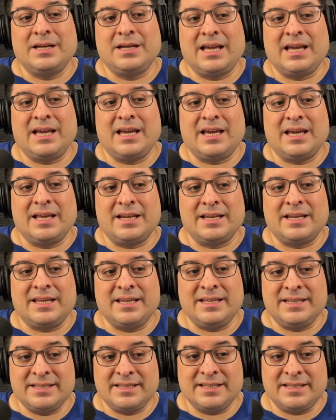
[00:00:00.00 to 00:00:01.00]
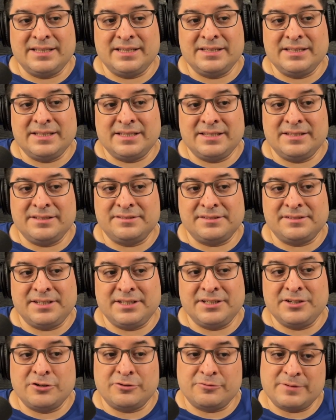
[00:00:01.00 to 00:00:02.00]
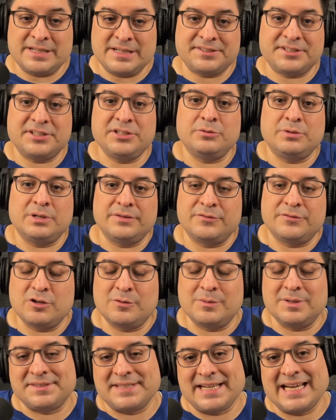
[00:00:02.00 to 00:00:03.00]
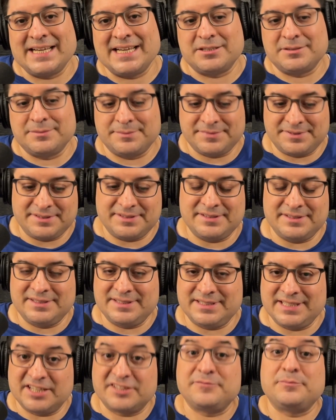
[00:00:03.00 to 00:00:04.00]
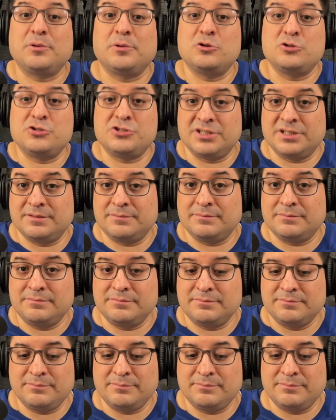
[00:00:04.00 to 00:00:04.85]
and in her rescue of Gomez Adams, the explosion,